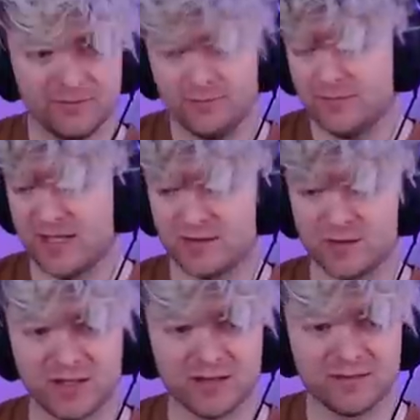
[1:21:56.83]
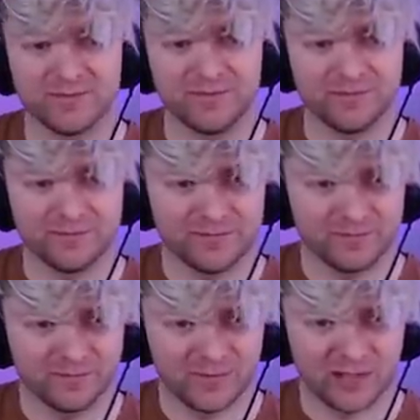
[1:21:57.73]
that's a trade.
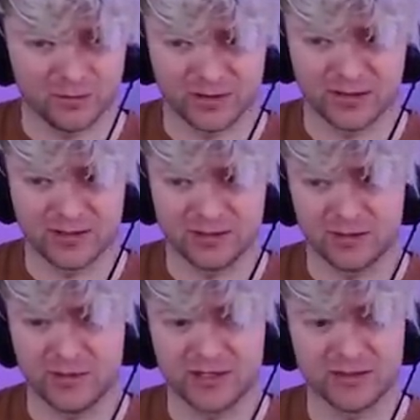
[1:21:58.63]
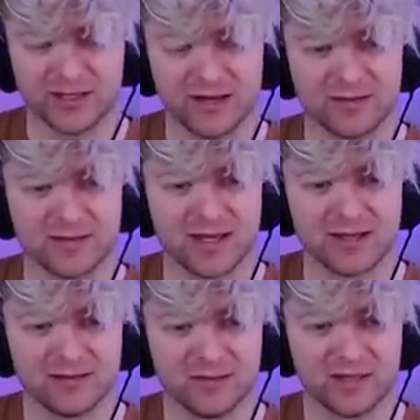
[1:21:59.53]
You know, we're gonna we're gonna make sure to get rid of that.
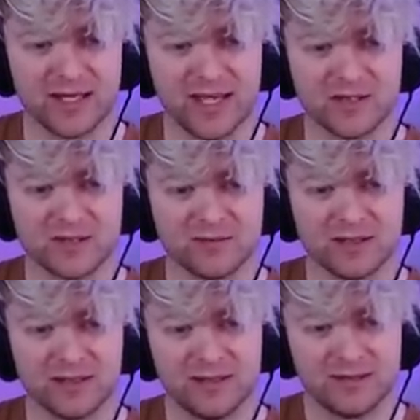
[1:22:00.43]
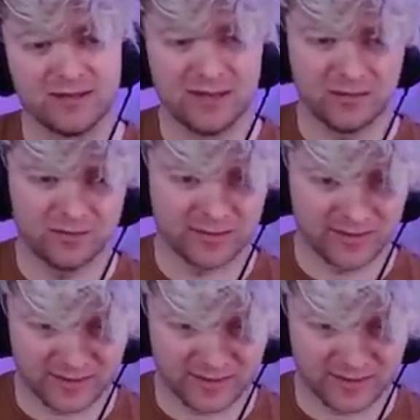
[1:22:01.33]
Okay, h three. Oh, he, he